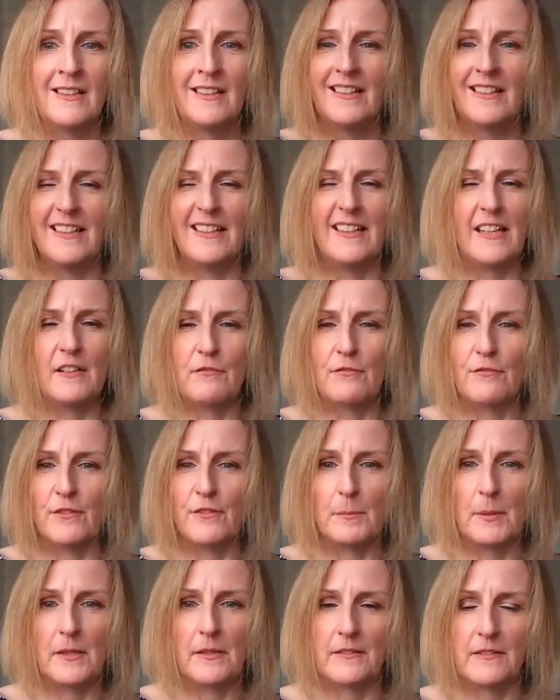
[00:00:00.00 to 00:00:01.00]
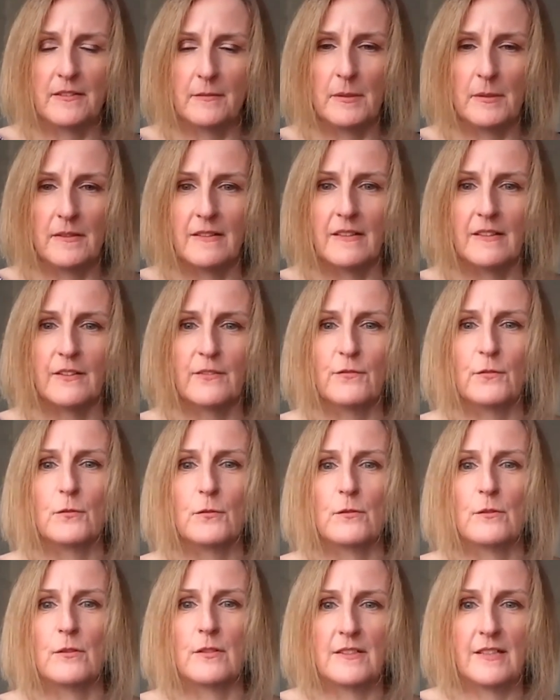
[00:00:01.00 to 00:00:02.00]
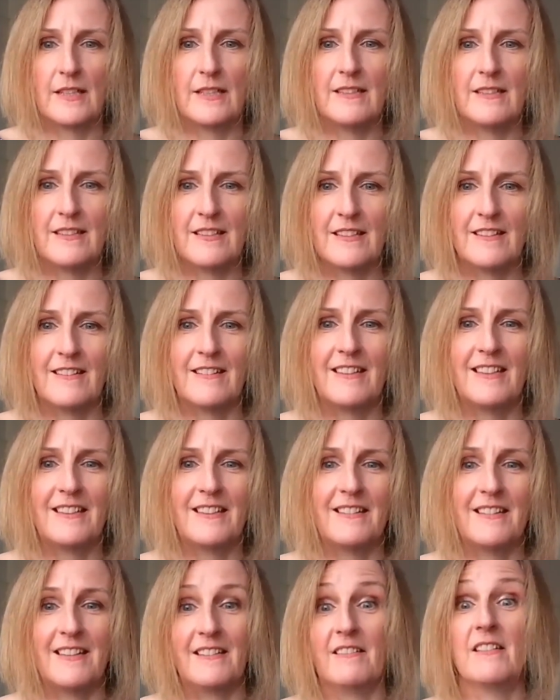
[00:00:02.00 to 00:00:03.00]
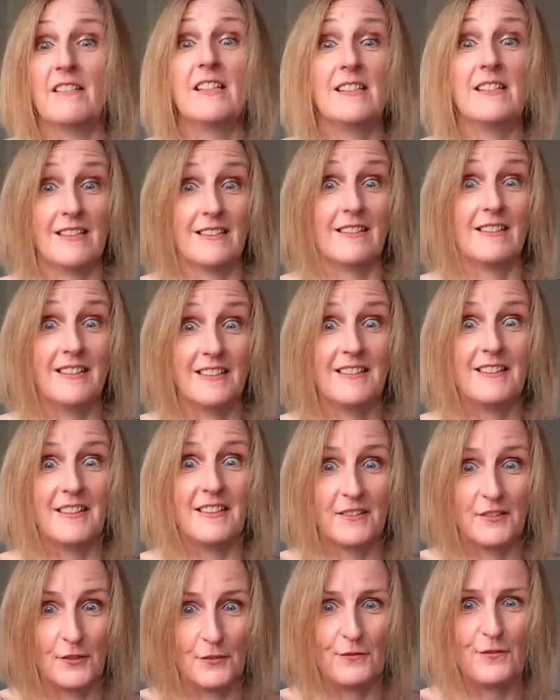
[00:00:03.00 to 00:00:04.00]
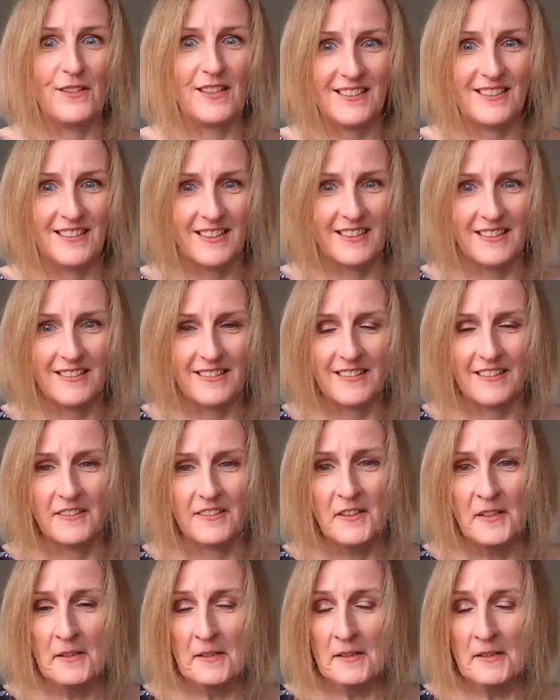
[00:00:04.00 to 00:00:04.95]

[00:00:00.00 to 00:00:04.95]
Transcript: in every part of business for data and then the analytics of that data.